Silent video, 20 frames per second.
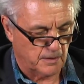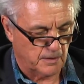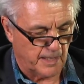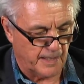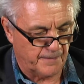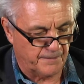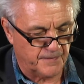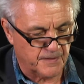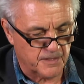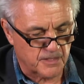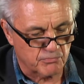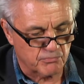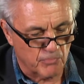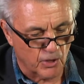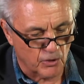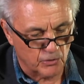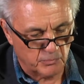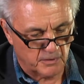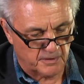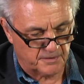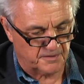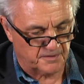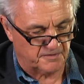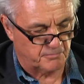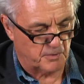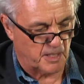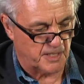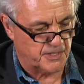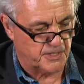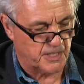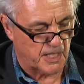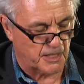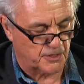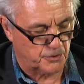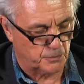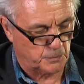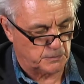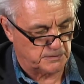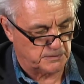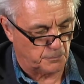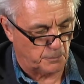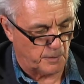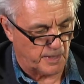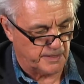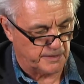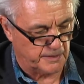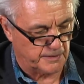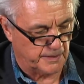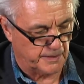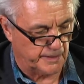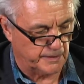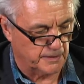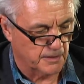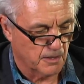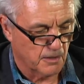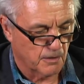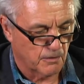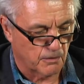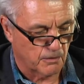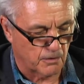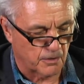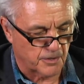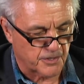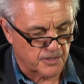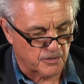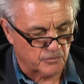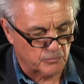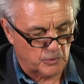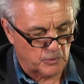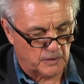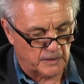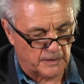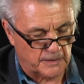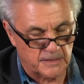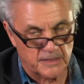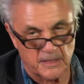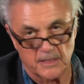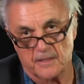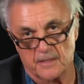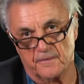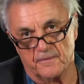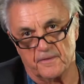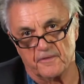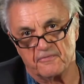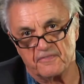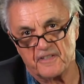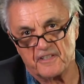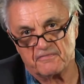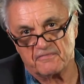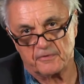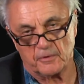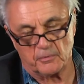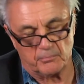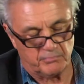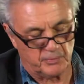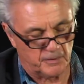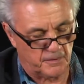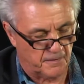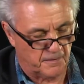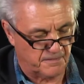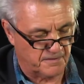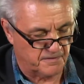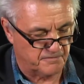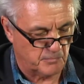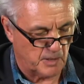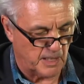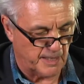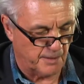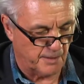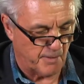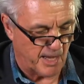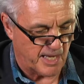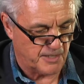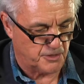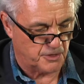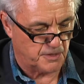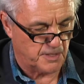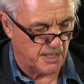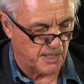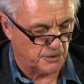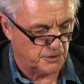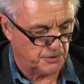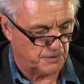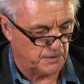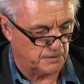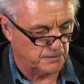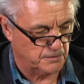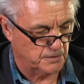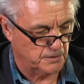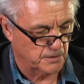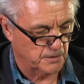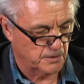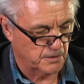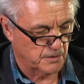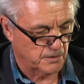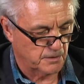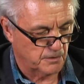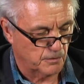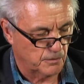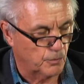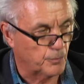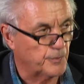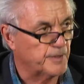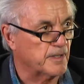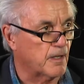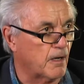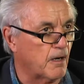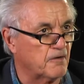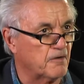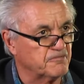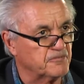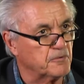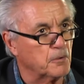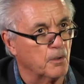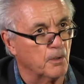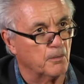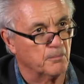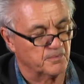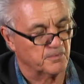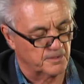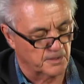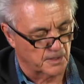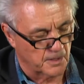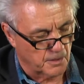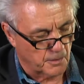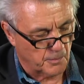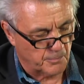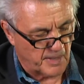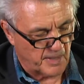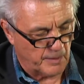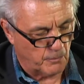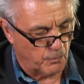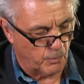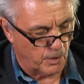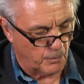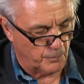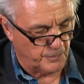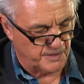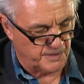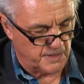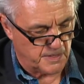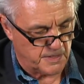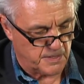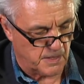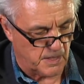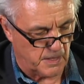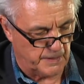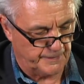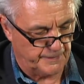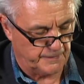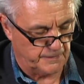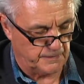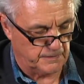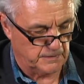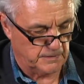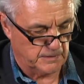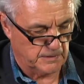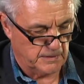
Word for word: And this moment of my sexual awakening also marked the fitful birth of my imagination. We are formed by what we desire,